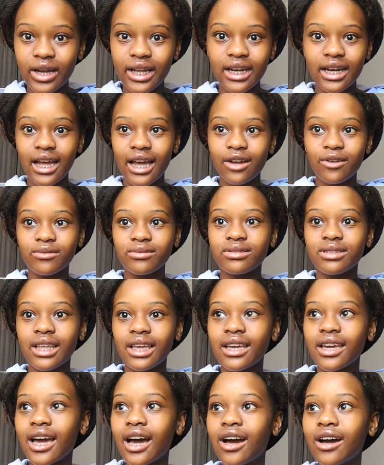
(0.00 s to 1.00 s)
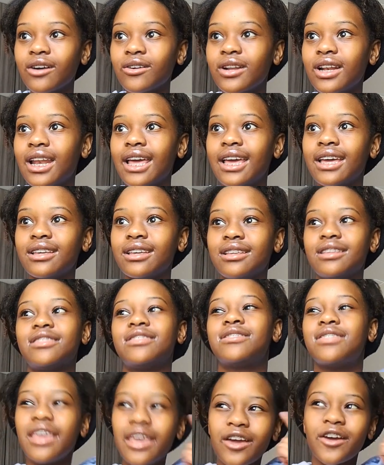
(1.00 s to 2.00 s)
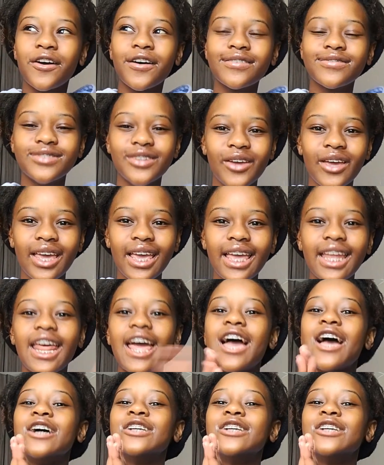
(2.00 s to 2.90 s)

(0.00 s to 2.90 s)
and I don't think I would like think of doing it.